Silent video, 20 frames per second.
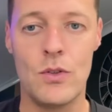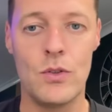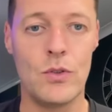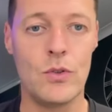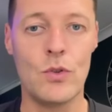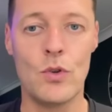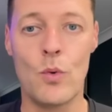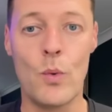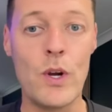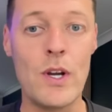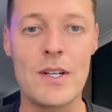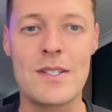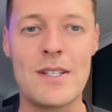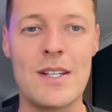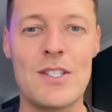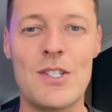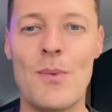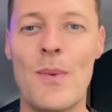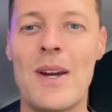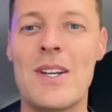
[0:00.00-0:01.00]
your work
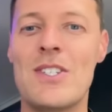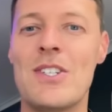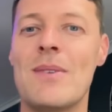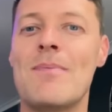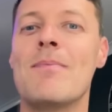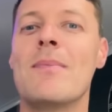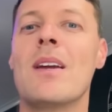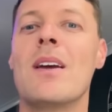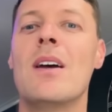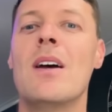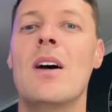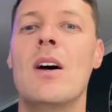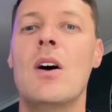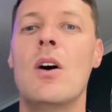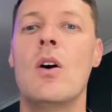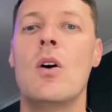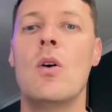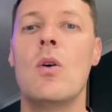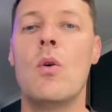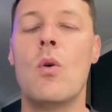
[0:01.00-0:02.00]
situation,
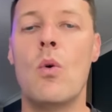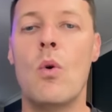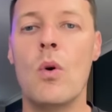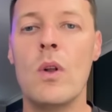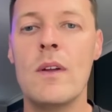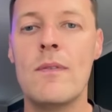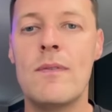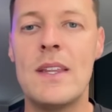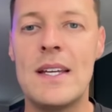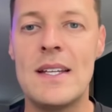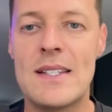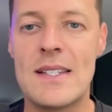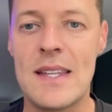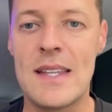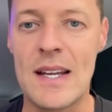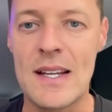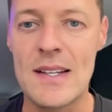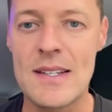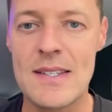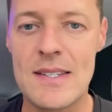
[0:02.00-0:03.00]
all of these
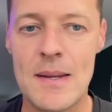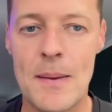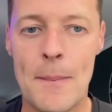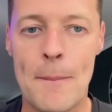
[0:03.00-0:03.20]
things,